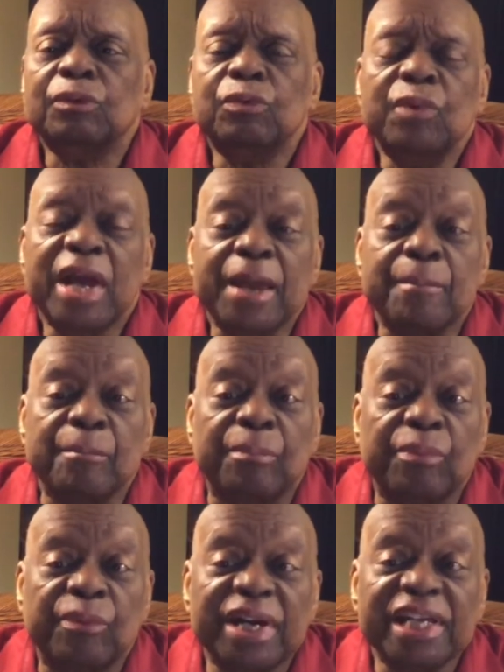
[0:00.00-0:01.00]
who
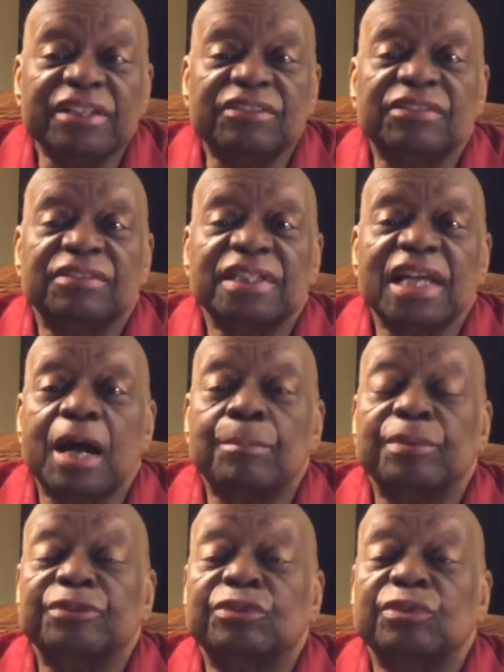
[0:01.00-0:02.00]
embrace the
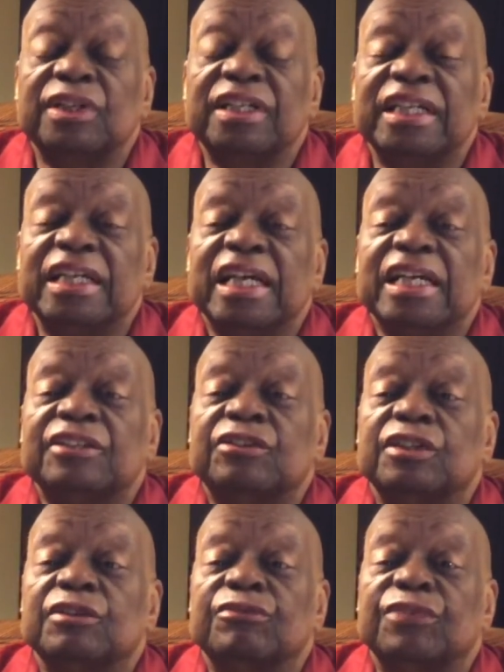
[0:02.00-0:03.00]
opportunity to
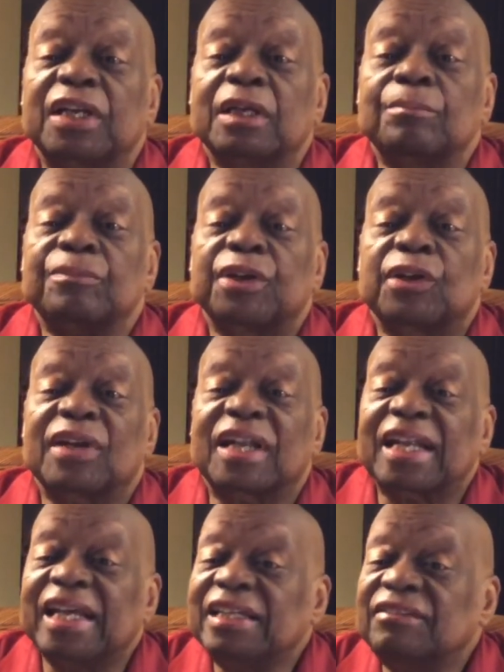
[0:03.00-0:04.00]
develop their
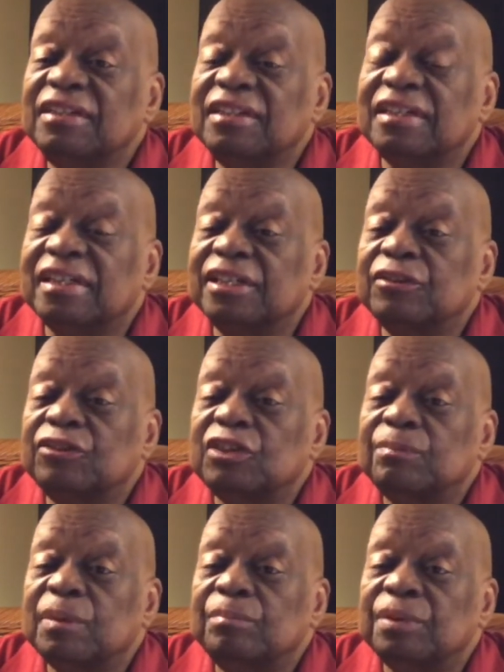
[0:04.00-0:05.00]
latent leadership
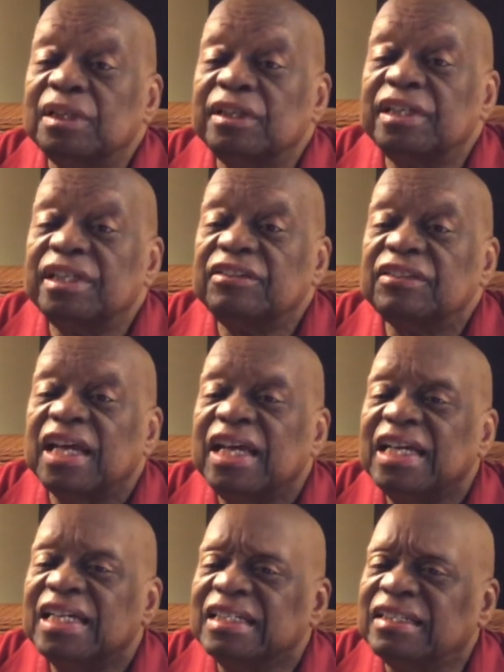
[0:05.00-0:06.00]
abilities
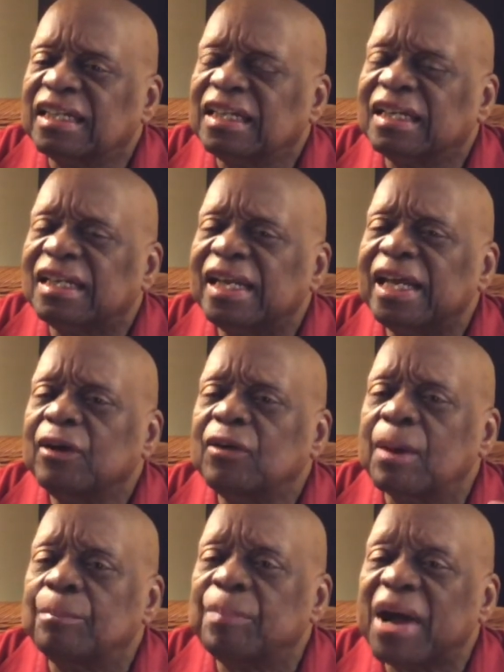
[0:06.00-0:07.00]
declare a
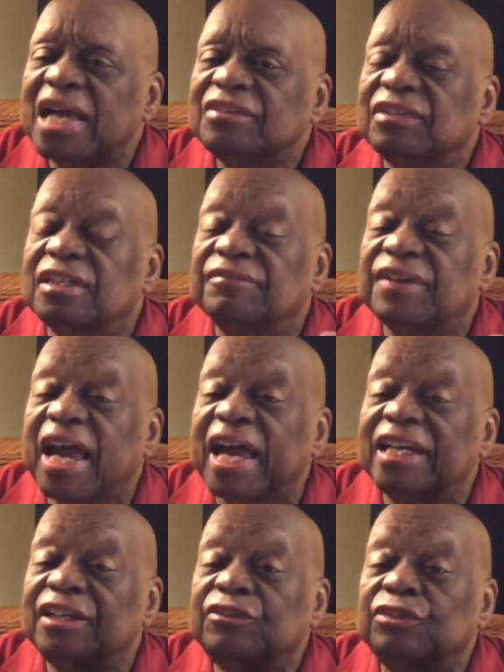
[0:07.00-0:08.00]
positive
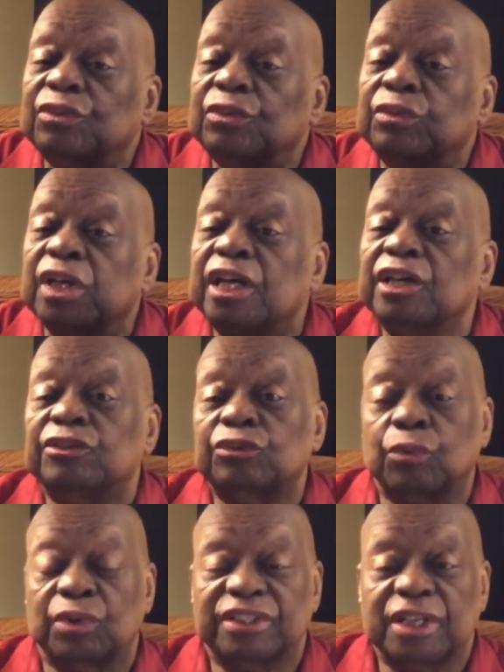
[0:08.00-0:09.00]
attitude
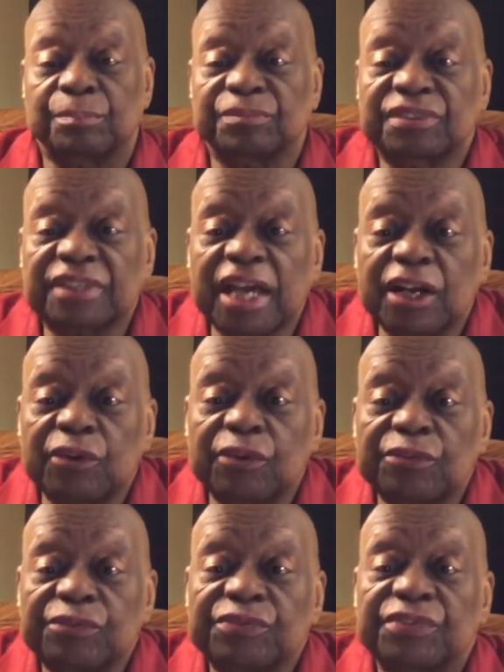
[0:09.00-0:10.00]
toward
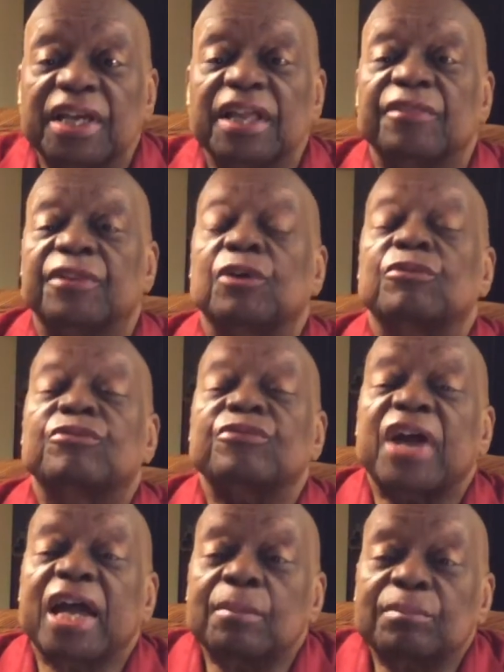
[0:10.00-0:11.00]
themselves, their
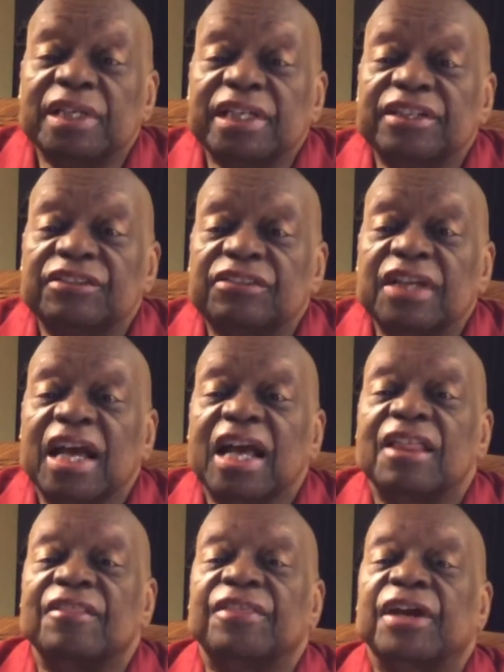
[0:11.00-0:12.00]
families,
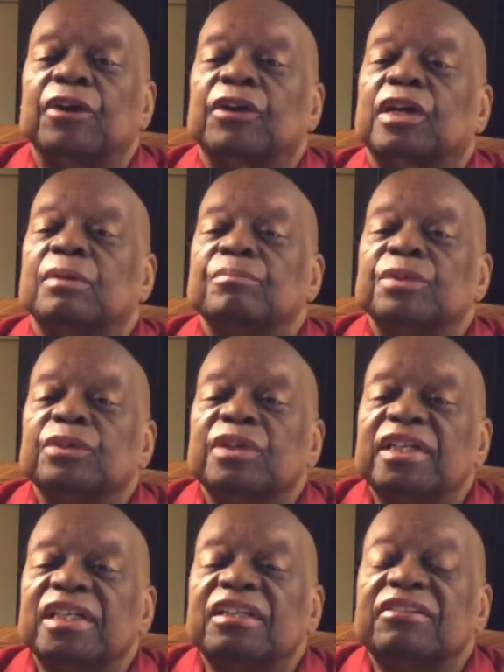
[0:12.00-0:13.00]
their
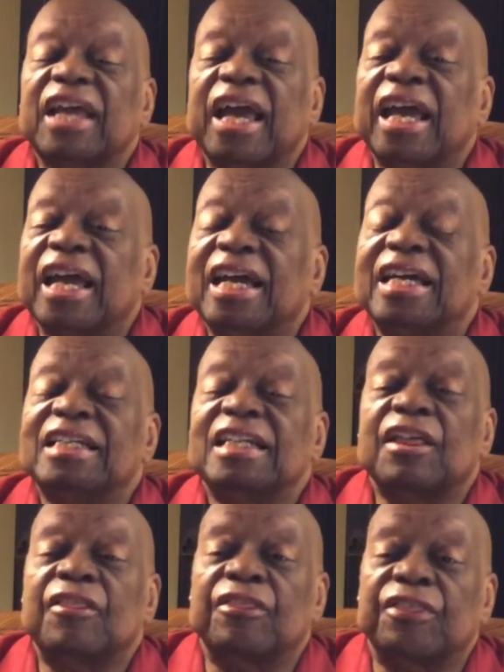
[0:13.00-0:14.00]
communities, and
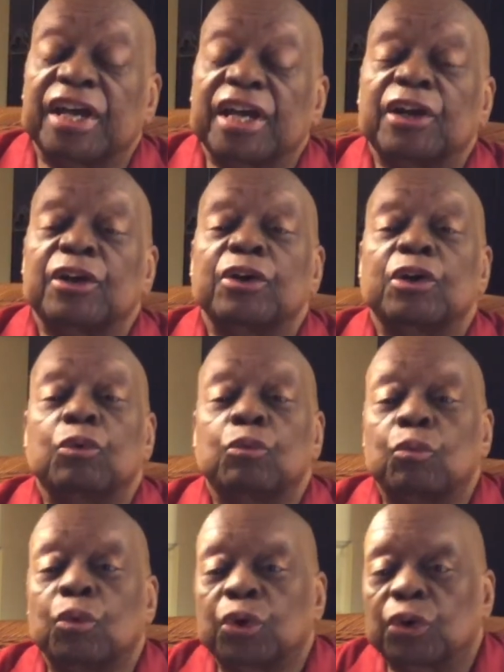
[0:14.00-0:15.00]
their
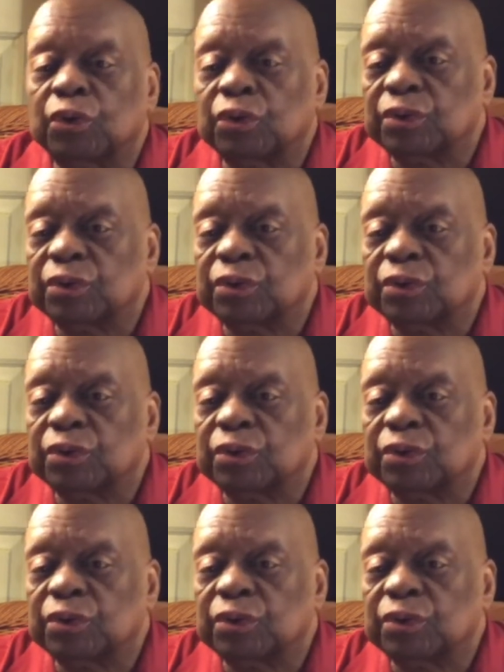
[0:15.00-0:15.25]
world.